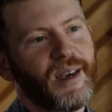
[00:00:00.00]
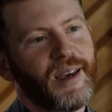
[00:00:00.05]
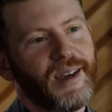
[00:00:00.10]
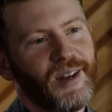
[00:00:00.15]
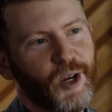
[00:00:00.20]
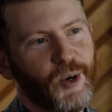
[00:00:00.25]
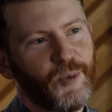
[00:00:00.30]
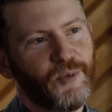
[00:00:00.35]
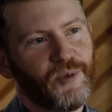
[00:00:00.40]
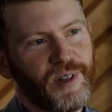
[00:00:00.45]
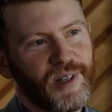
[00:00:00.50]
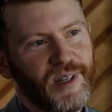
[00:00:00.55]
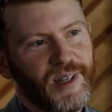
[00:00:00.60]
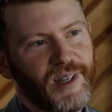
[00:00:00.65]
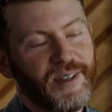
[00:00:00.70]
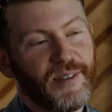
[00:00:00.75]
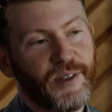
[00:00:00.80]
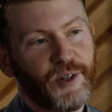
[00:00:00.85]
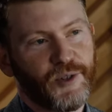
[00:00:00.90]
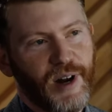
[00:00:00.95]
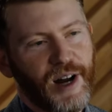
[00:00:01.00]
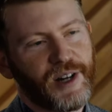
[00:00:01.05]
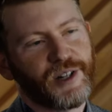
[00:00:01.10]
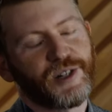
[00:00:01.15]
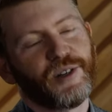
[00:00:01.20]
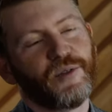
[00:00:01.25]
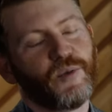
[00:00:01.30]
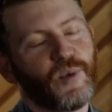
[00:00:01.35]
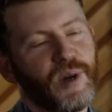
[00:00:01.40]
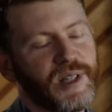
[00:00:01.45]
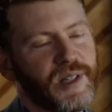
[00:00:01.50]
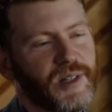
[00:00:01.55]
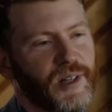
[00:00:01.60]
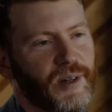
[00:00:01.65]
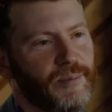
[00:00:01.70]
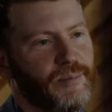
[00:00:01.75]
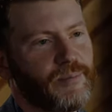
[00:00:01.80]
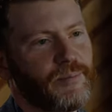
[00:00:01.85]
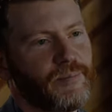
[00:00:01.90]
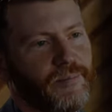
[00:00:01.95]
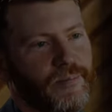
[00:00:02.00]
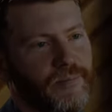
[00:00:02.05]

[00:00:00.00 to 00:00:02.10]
and hopefully in the direction of wisdom.